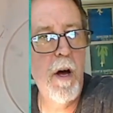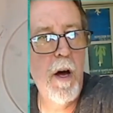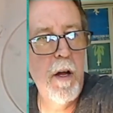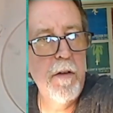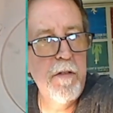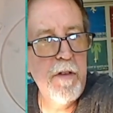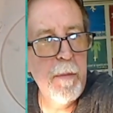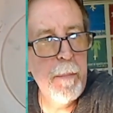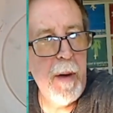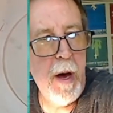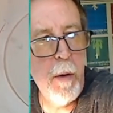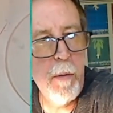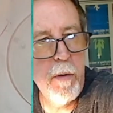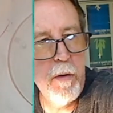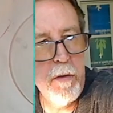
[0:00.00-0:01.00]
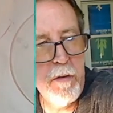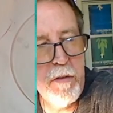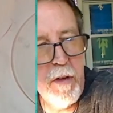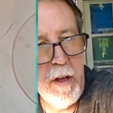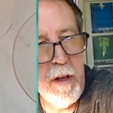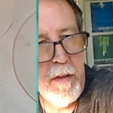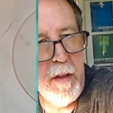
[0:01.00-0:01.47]
on dip powders
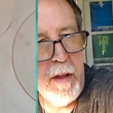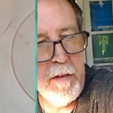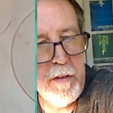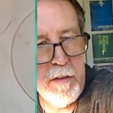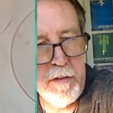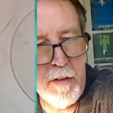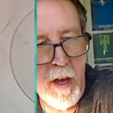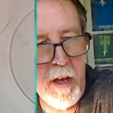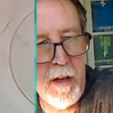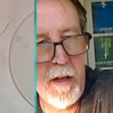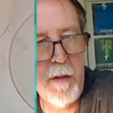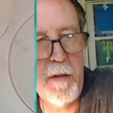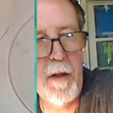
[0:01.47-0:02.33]
and then decided